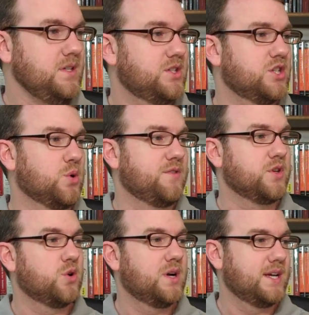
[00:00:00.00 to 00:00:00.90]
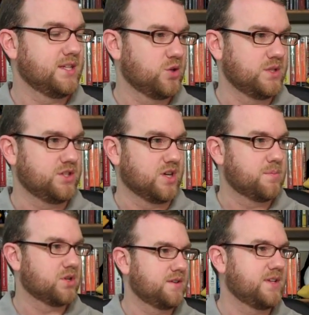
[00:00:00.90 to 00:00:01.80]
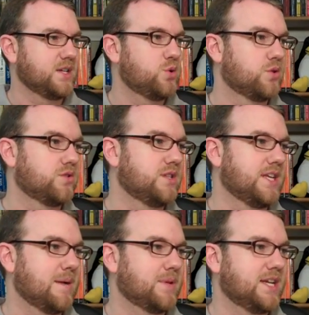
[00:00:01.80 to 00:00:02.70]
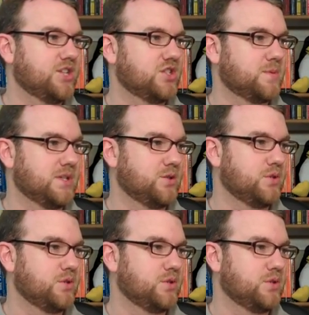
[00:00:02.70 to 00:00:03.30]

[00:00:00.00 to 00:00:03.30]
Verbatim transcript: So if you go ahead and go into your upper left hand corner into the applications menu,